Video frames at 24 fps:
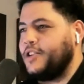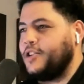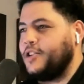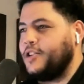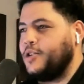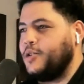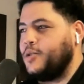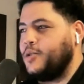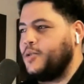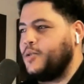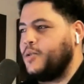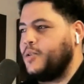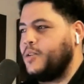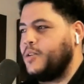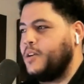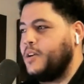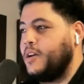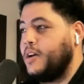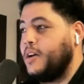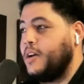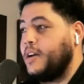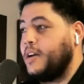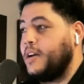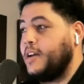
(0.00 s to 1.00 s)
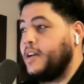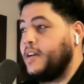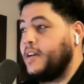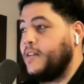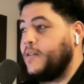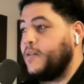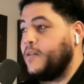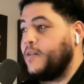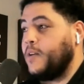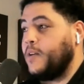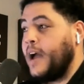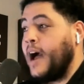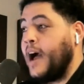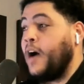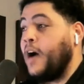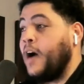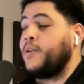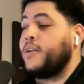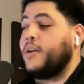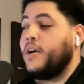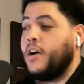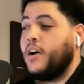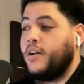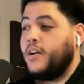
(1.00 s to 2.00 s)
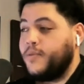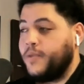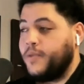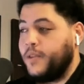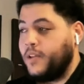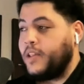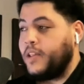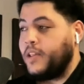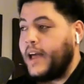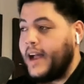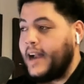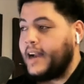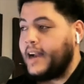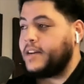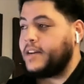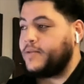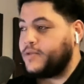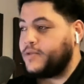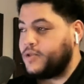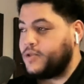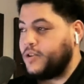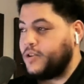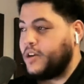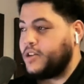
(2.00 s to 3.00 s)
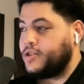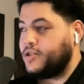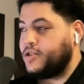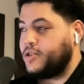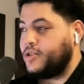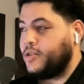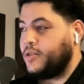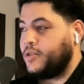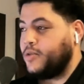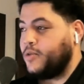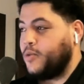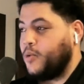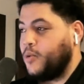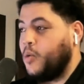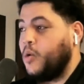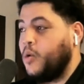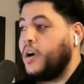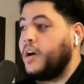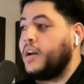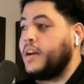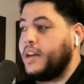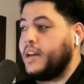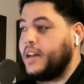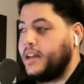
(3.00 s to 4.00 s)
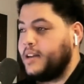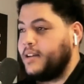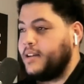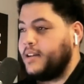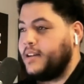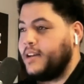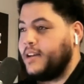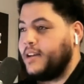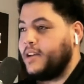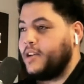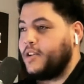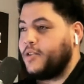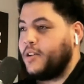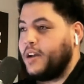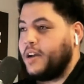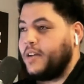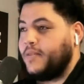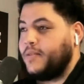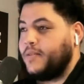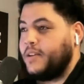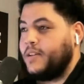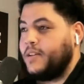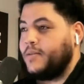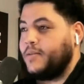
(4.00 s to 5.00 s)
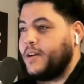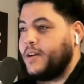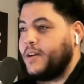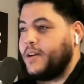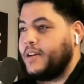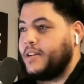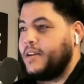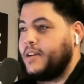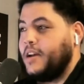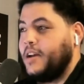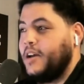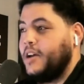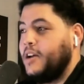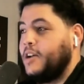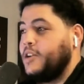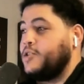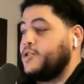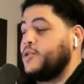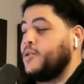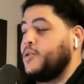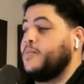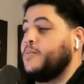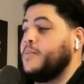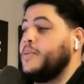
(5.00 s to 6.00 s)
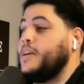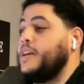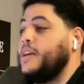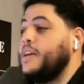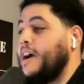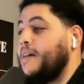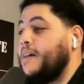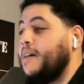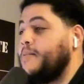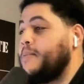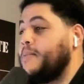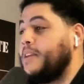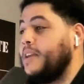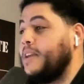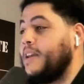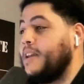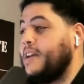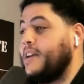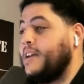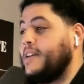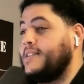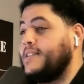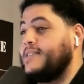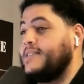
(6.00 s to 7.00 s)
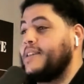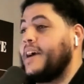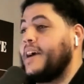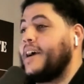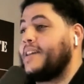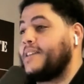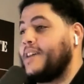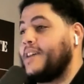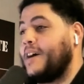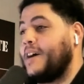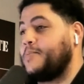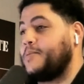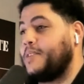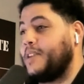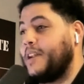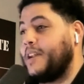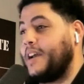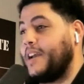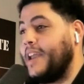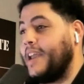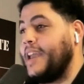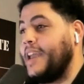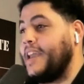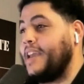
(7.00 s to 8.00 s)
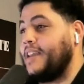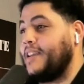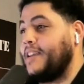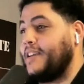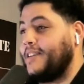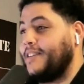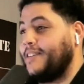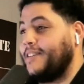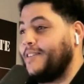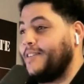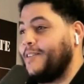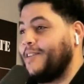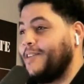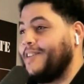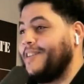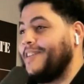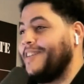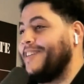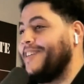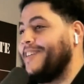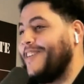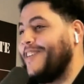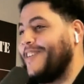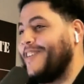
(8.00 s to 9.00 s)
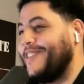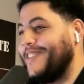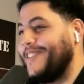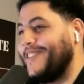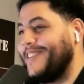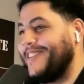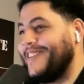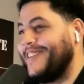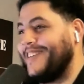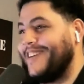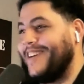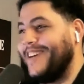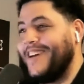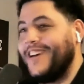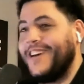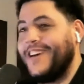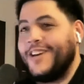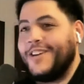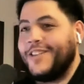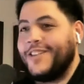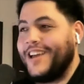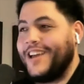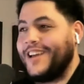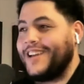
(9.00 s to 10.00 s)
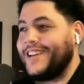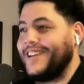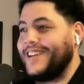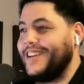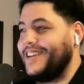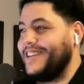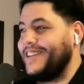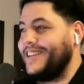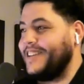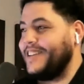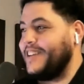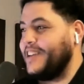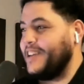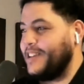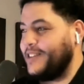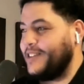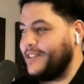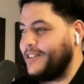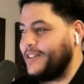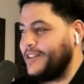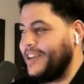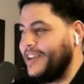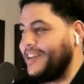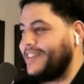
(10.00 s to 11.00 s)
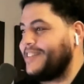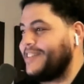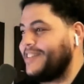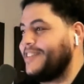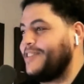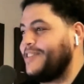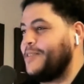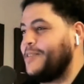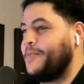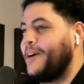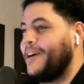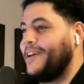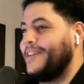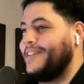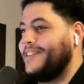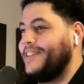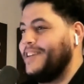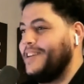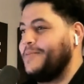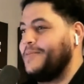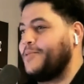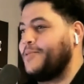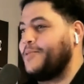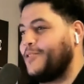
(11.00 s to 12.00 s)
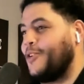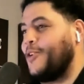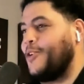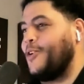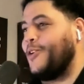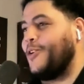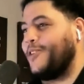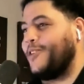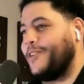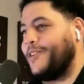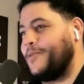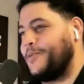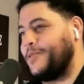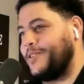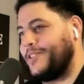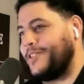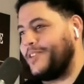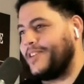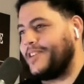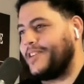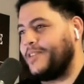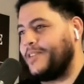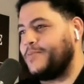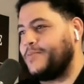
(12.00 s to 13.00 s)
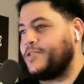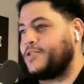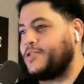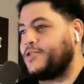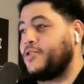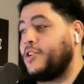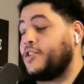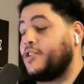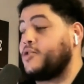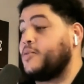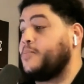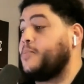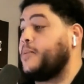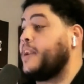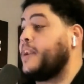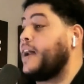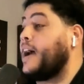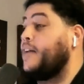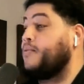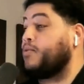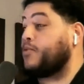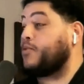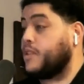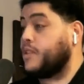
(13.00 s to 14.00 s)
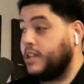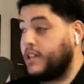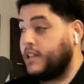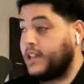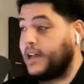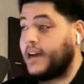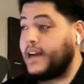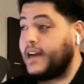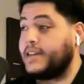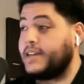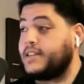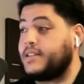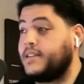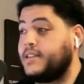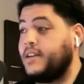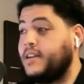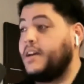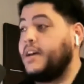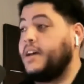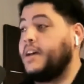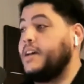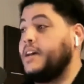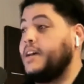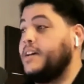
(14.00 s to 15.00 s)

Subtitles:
you out of the lack of structure, wanted it and craved it, right? So me, I'm the exact opposite. I hate it. And on the like it gets into my deep soul when it comes to structure. But I've realized